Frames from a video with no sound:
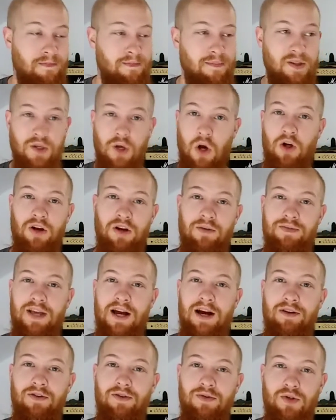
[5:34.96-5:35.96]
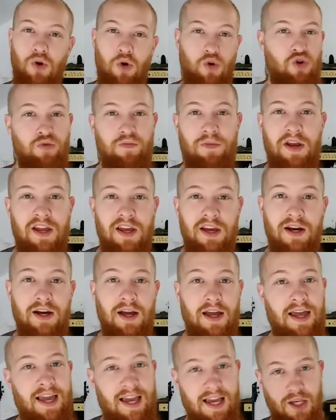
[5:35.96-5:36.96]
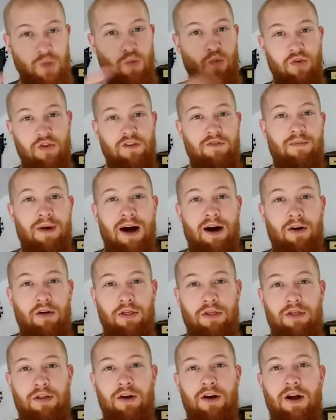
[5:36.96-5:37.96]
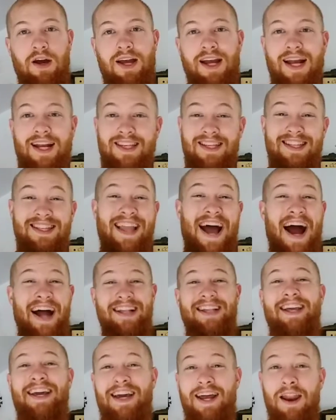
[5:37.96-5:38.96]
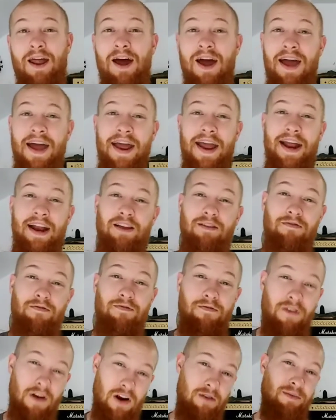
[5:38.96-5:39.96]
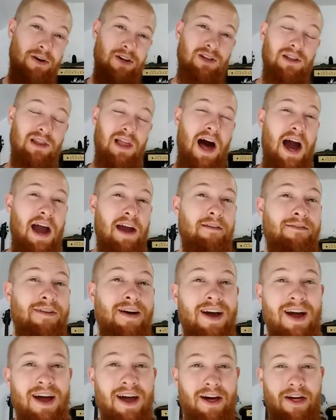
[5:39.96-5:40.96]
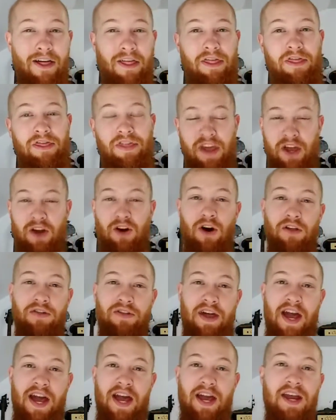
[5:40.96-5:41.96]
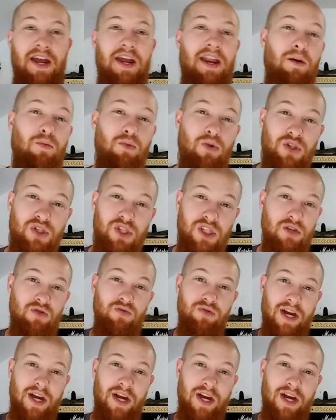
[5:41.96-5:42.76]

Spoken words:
That's all it comes down to. Social media is word of mouth. It's not dead. It is very much alive. Think on that, and I will see you